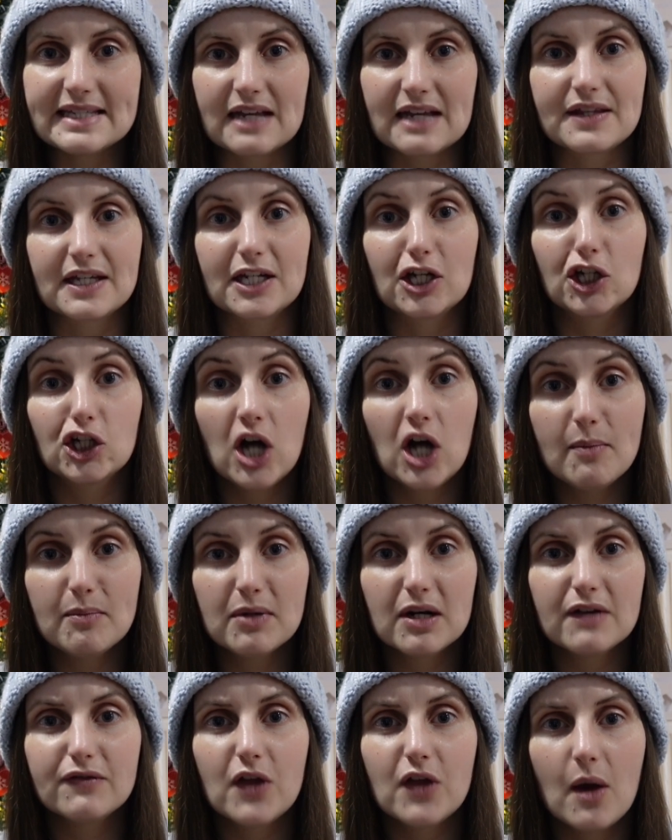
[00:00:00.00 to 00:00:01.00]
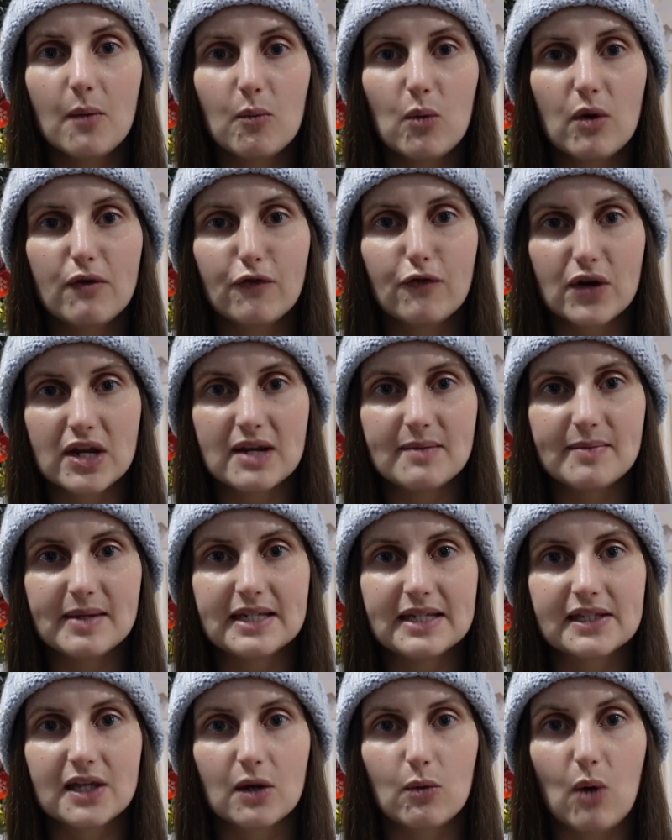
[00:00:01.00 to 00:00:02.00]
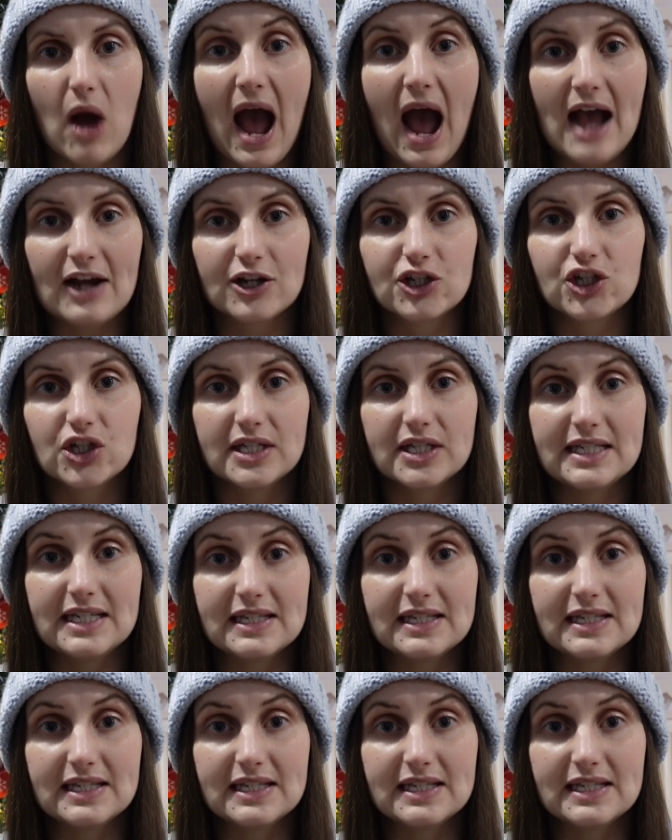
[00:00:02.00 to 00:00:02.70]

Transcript: I think a couple of them were freebies that were actually